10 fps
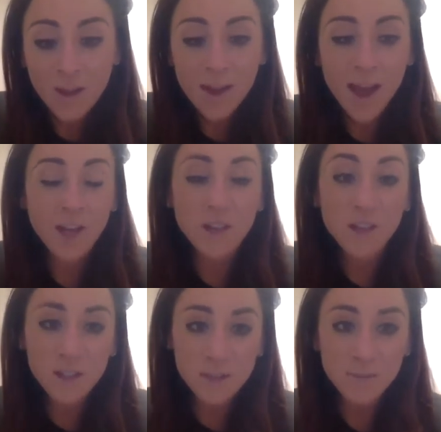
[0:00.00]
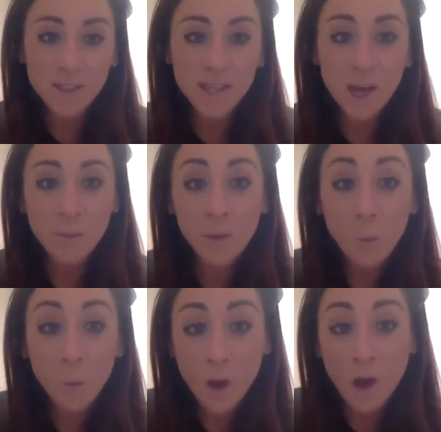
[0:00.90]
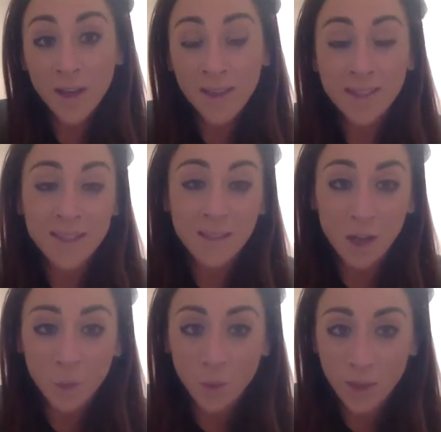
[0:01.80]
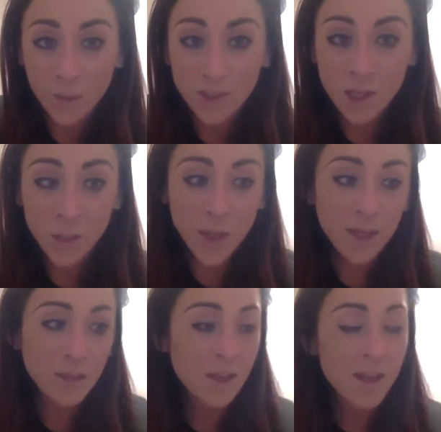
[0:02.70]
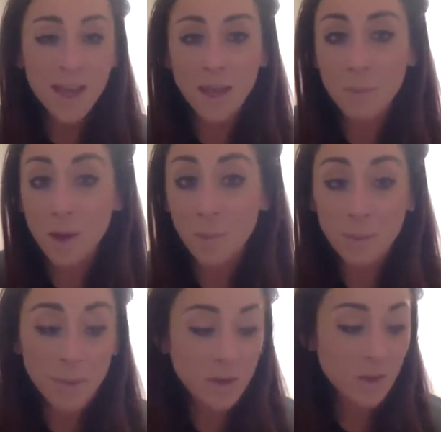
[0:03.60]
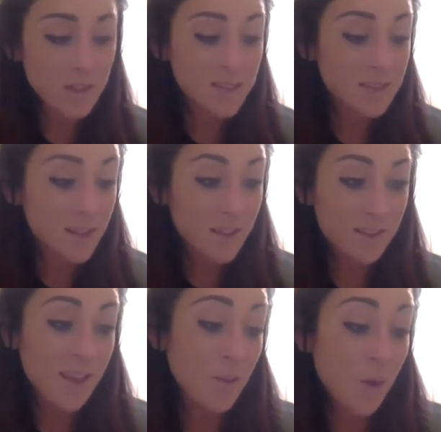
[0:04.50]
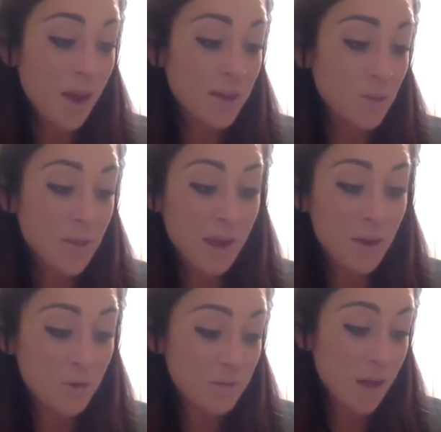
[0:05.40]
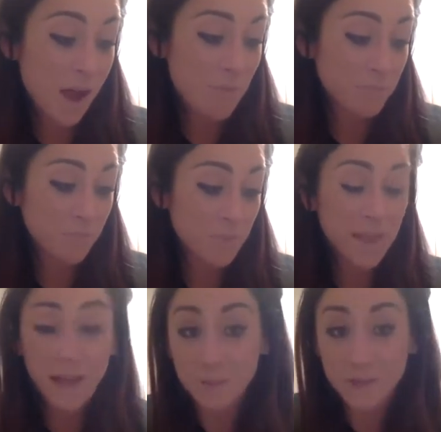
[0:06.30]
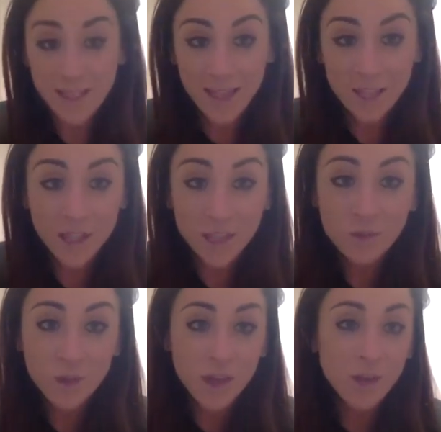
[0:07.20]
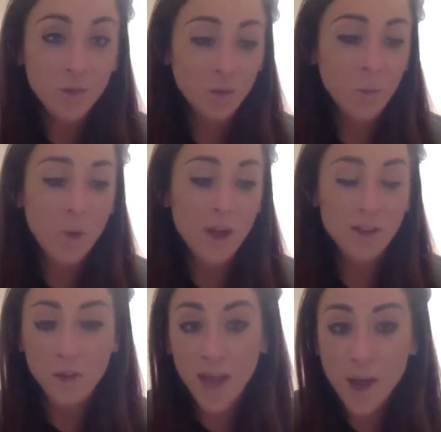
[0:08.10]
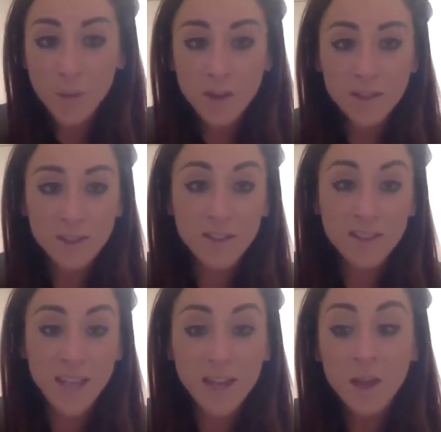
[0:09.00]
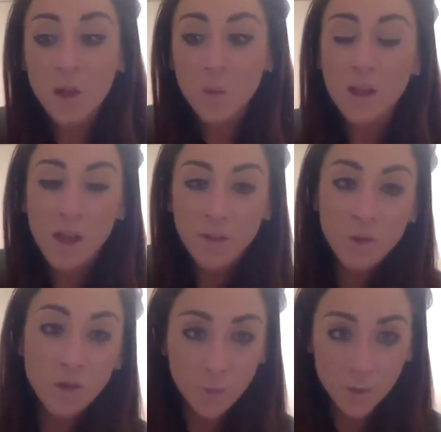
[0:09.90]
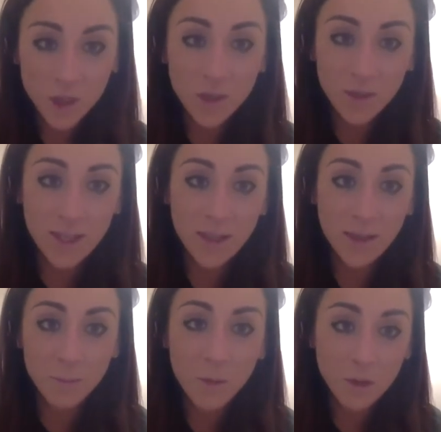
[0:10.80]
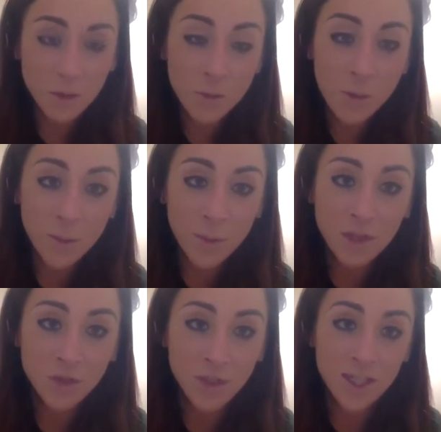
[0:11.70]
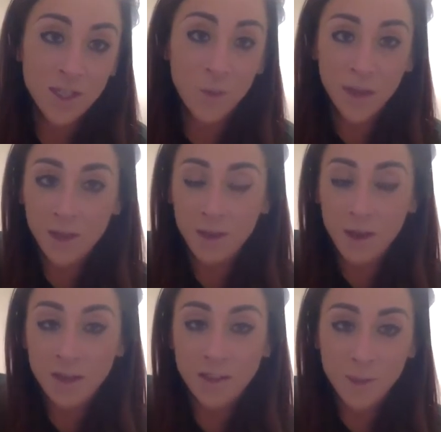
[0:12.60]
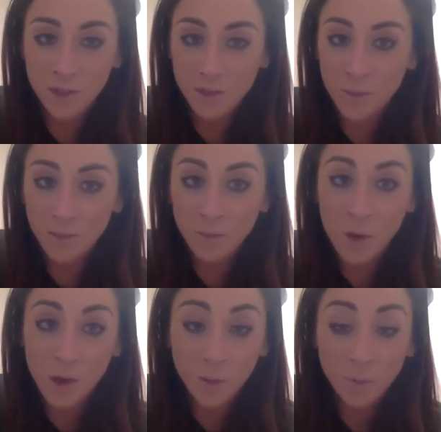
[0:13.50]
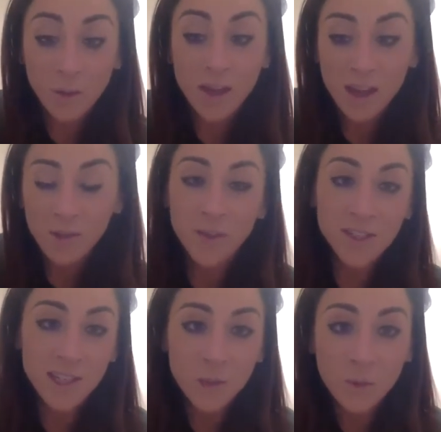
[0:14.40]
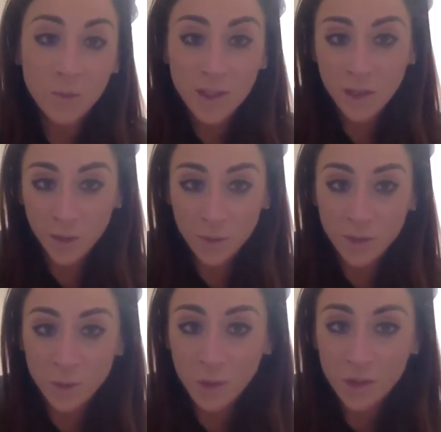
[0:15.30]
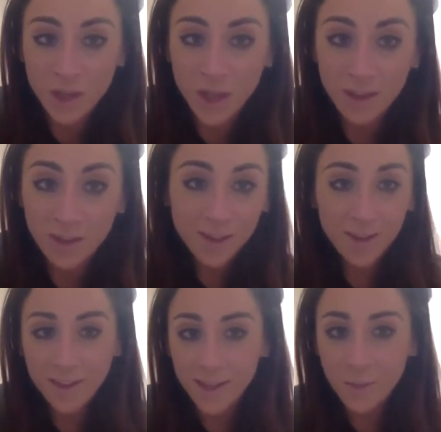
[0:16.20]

and I'd ask them to tell me why they didn't like what they were doing, and it might be because they worked without being able to see their children, or they worked long hours. And I'd say, well, I've got an opportunity that you might be interested in where you can earn some extra money from home. If I sent you a video, would you watch it? And they were